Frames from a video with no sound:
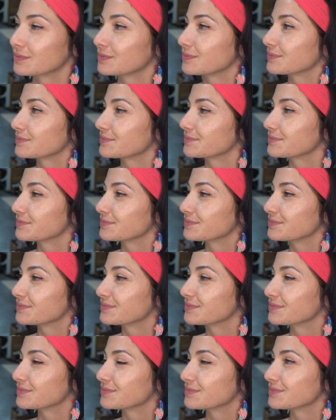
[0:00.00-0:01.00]

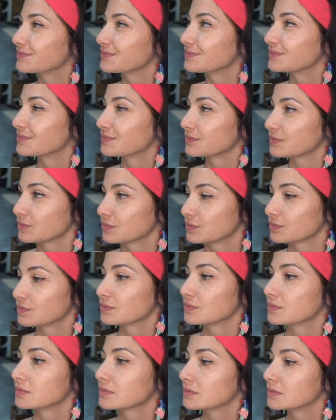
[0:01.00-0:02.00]

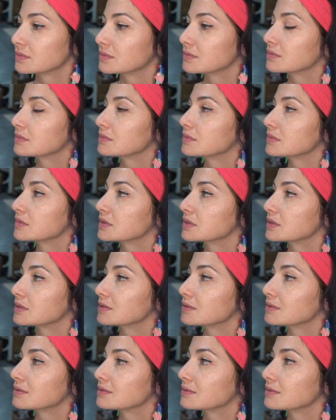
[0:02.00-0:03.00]

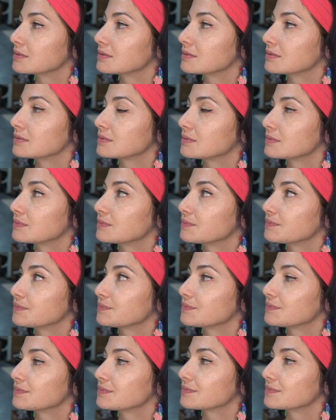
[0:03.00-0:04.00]

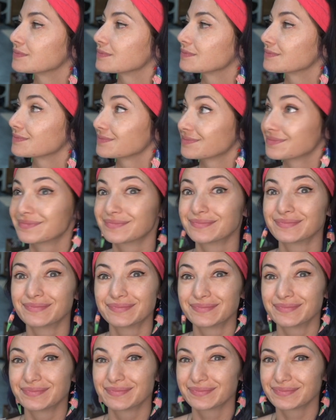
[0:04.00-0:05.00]

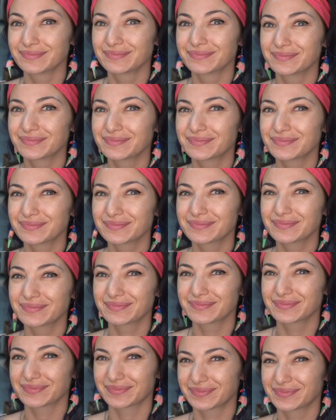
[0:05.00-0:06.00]

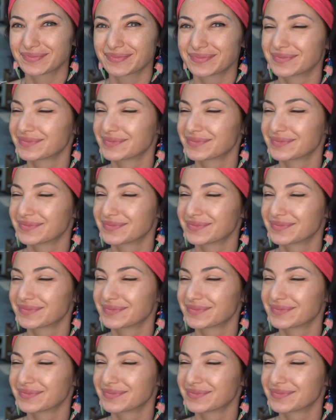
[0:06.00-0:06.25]
No words are spoken by the person on screen.